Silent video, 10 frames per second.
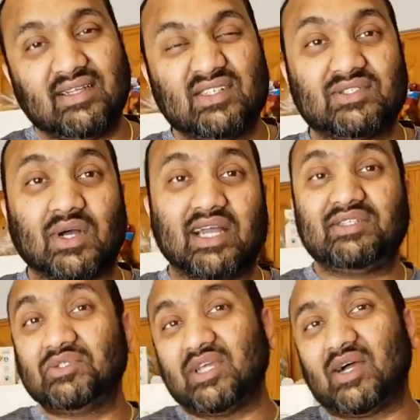So yeah. I do
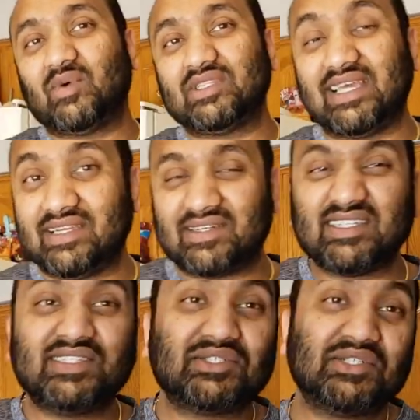not want that air
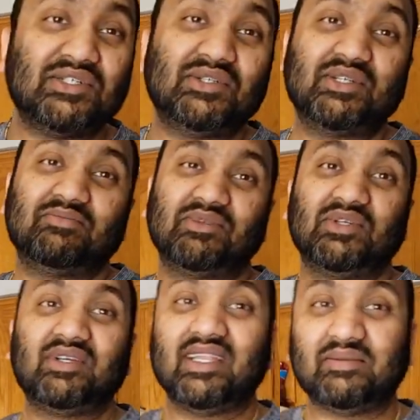conditioning unit,
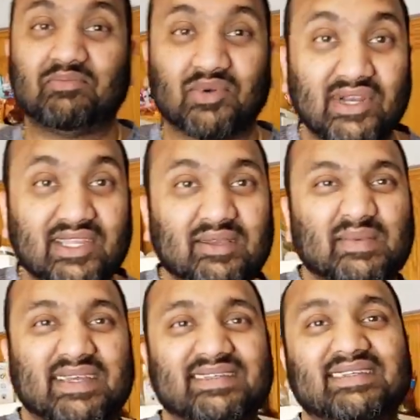like, breaking,
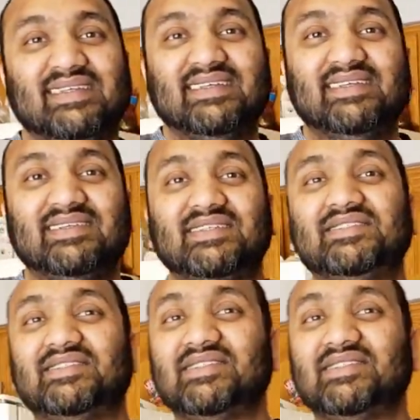man. Oh, yeah.